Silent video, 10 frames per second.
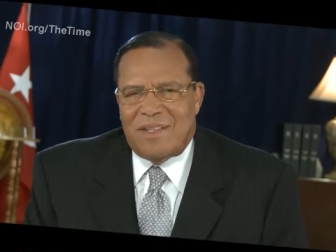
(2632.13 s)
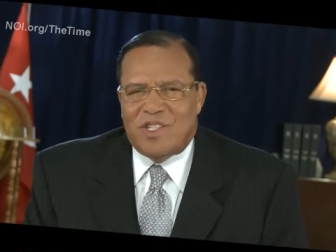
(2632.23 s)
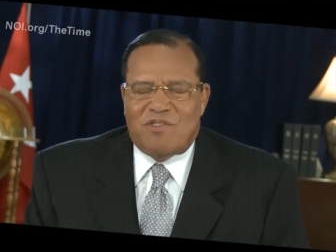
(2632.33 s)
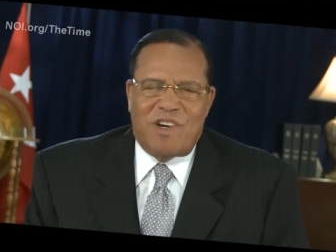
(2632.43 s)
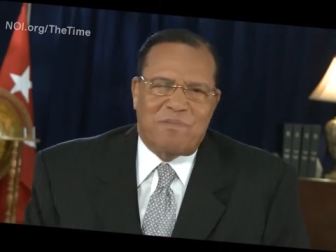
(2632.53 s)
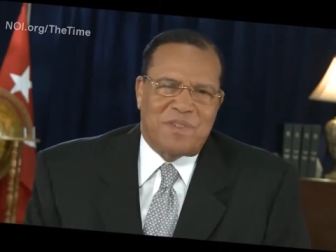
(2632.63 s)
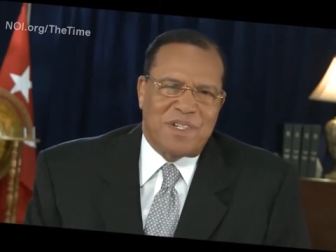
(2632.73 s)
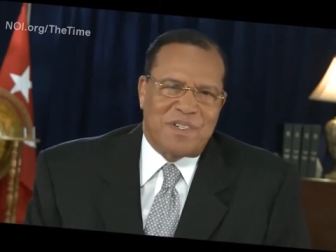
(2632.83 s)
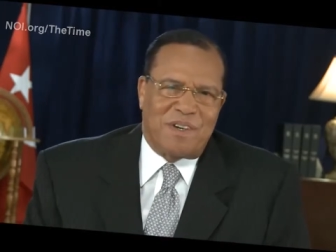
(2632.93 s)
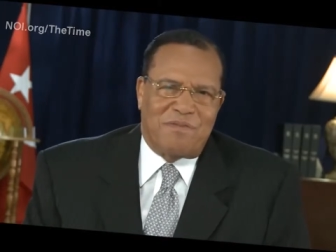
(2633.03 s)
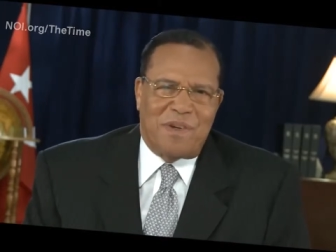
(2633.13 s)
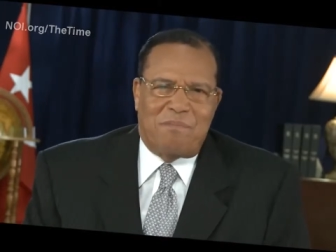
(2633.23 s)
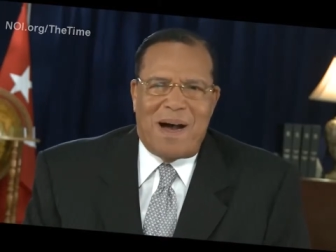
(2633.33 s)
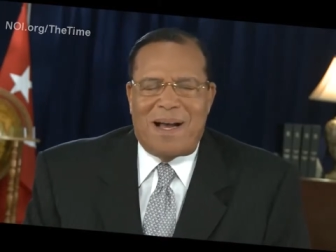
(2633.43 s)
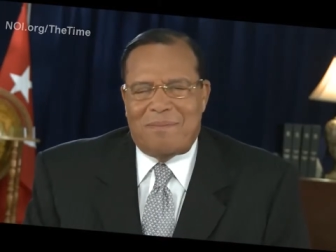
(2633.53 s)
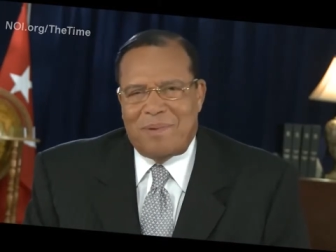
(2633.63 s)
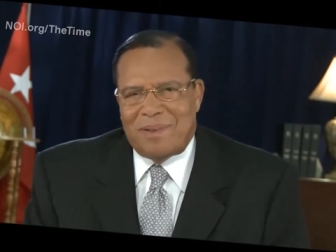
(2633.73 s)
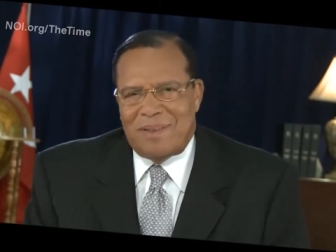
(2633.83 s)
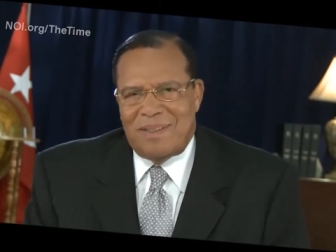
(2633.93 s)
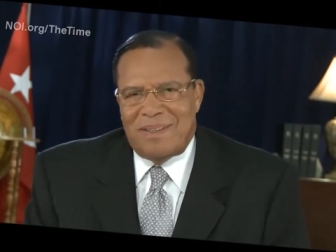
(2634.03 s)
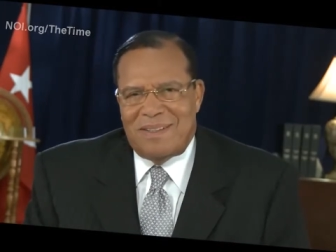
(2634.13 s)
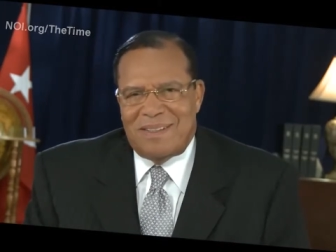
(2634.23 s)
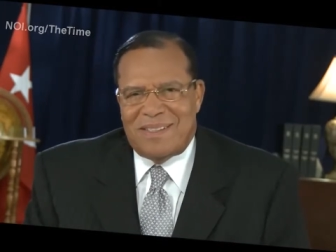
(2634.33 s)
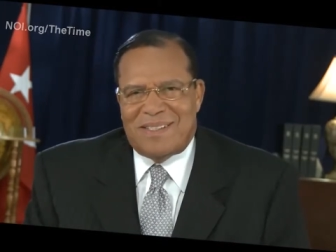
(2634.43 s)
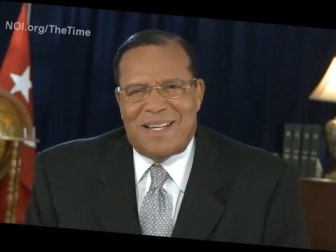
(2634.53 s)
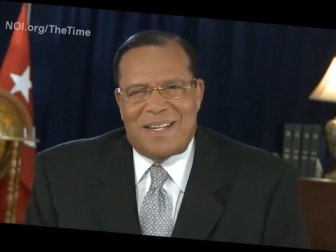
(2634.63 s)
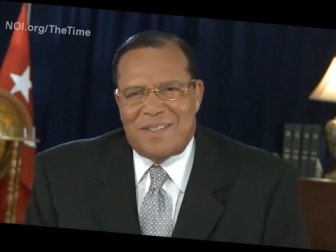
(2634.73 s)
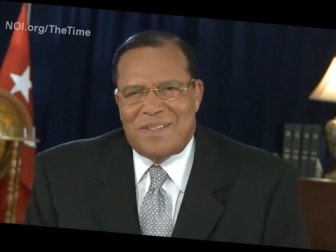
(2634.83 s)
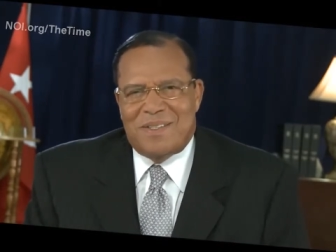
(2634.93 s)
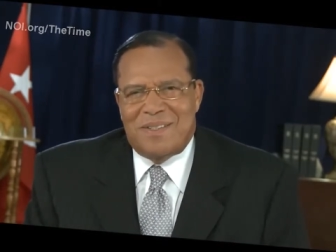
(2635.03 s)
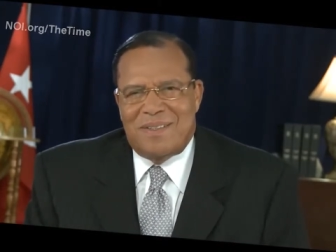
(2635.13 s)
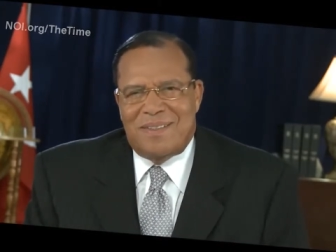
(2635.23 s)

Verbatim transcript: the scriptures of the Bible says,